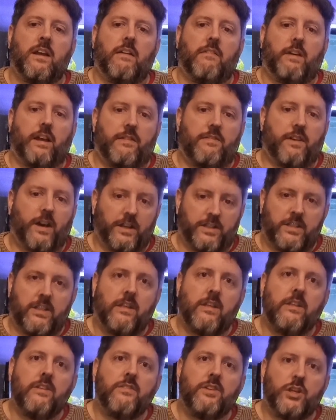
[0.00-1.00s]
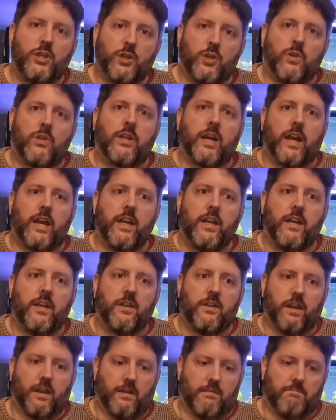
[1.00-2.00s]
By fighting in the UK,
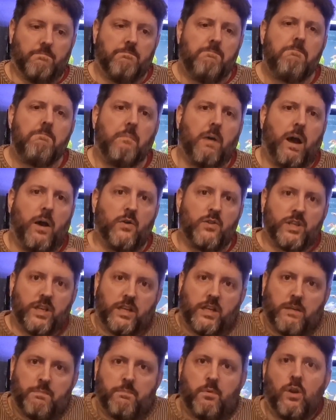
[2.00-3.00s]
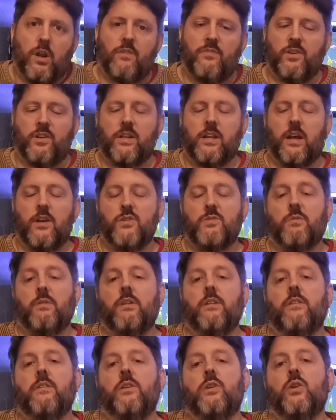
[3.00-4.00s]
how is he going to pull off a close one
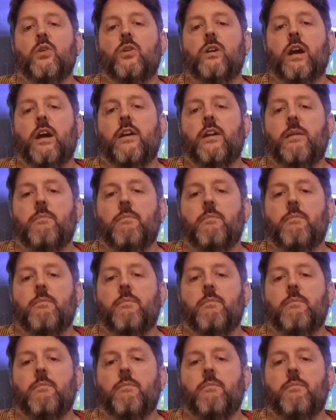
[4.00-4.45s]
in the UK?